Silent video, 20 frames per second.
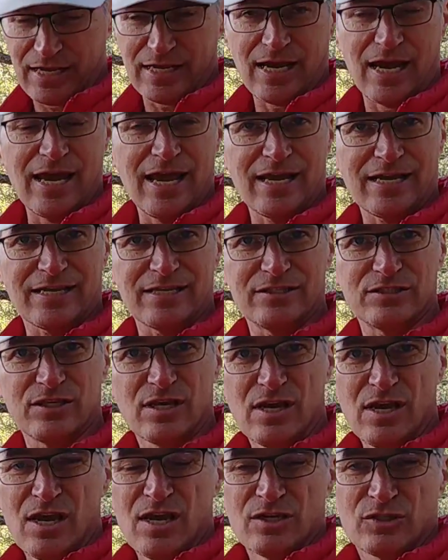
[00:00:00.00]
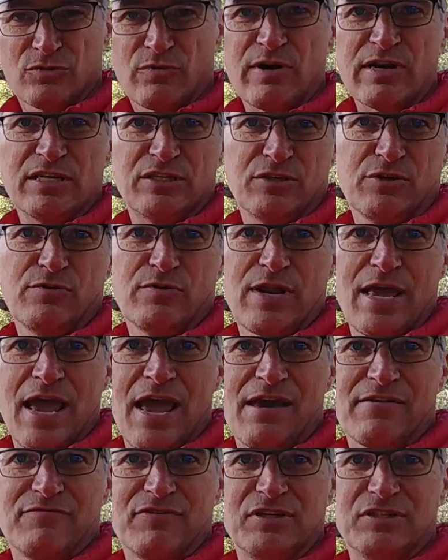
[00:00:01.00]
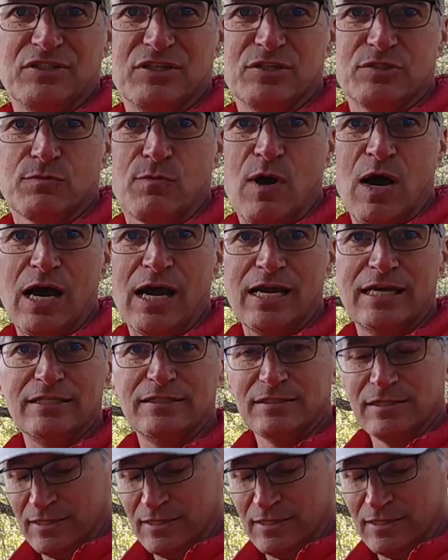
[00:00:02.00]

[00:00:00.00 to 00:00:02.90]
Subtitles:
kayak is 22.5 inches wide.